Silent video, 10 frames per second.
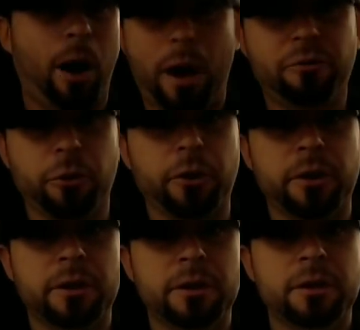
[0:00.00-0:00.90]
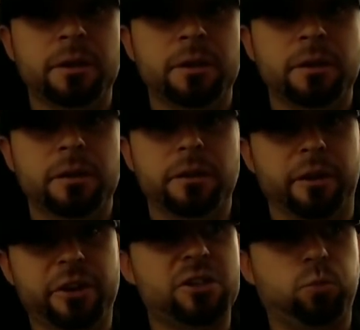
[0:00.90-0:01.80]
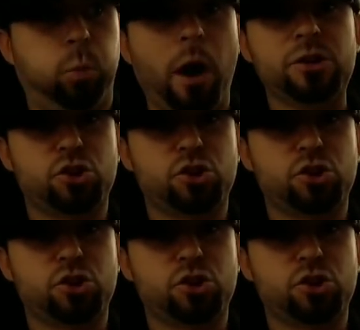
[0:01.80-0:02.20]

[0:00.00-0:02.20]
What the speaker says: However, there is one